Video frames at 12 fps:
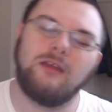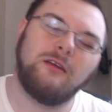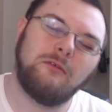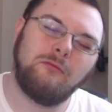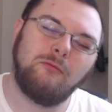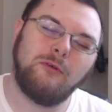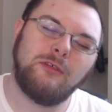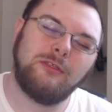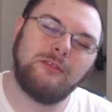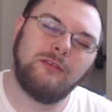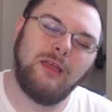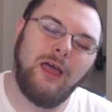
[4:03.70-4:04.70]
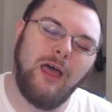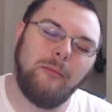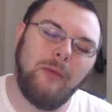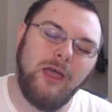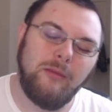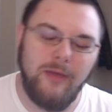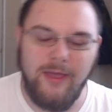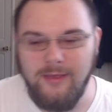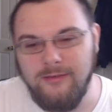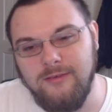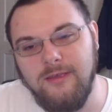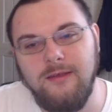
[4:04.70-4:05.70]
with a my
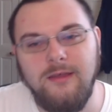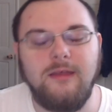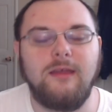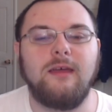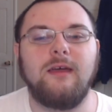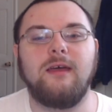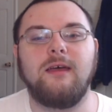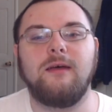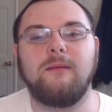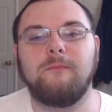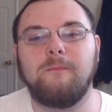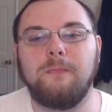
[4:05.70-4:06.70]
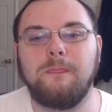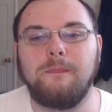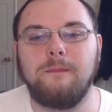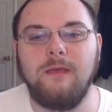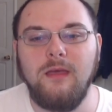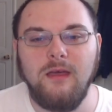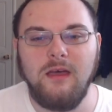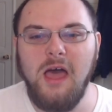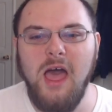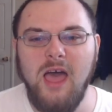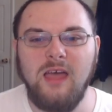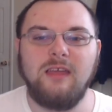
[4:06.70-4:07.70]
mask.
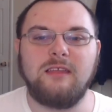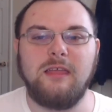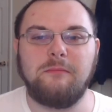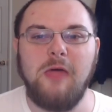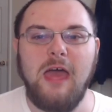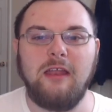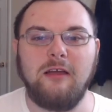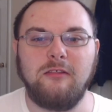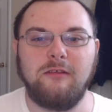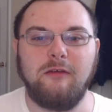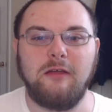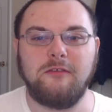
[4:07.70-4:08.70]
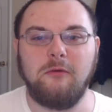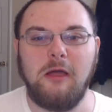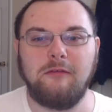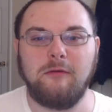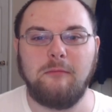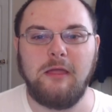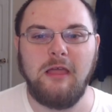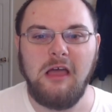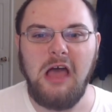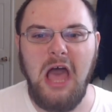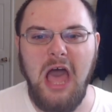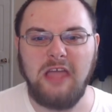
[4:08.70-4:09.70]
Keep that ugly face away from me.
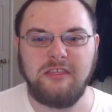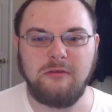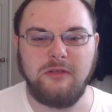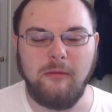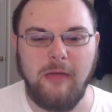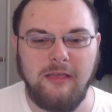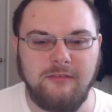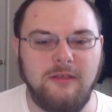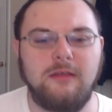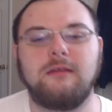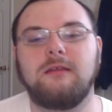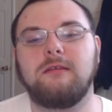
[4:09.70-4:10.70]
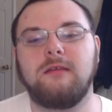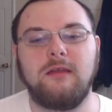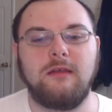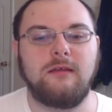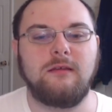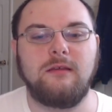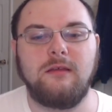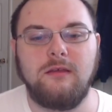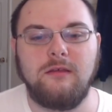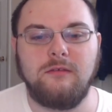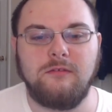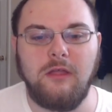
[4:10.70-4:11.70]
You dumbass.
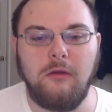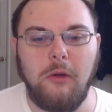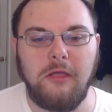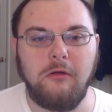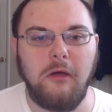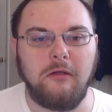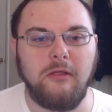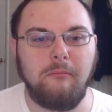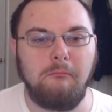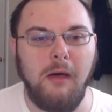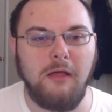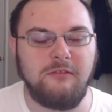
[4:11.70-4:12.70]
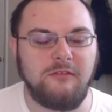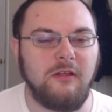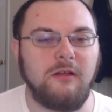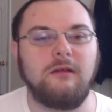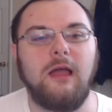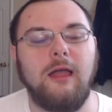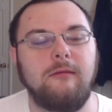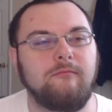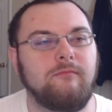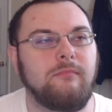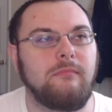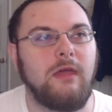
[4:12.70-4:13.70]
Stay away, you ugly monster.
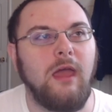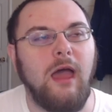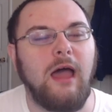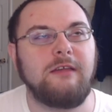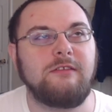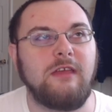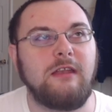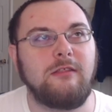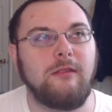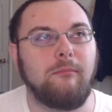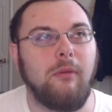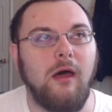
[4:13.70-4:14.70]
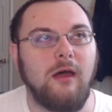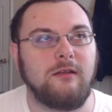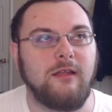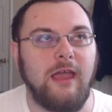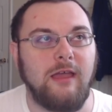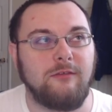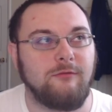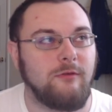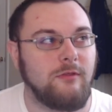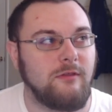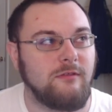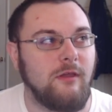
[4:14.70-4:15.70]
I said in the podcast for
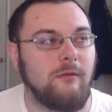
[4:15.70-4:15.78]
this